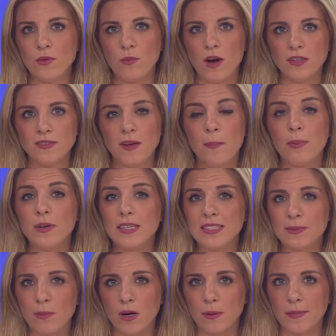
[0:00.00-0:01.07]
The Wausau
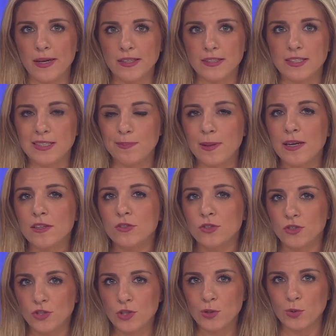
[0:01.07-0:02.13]
Police Department is
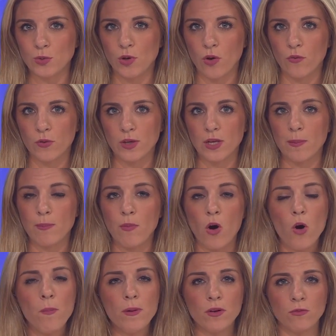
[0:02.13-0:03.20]
being sued over an
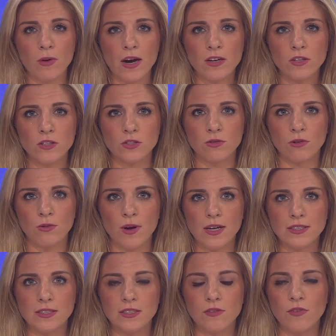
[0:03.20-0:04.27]
open records
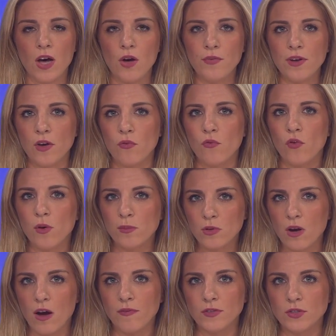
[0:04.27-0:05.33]
request involving a
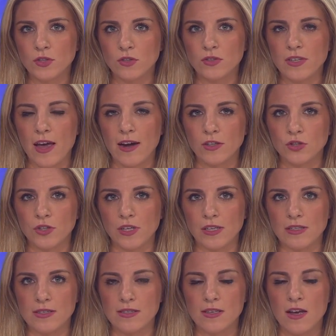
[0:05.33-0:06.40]
former officer's
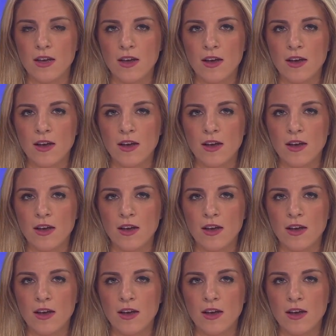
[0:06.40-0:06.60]
actions.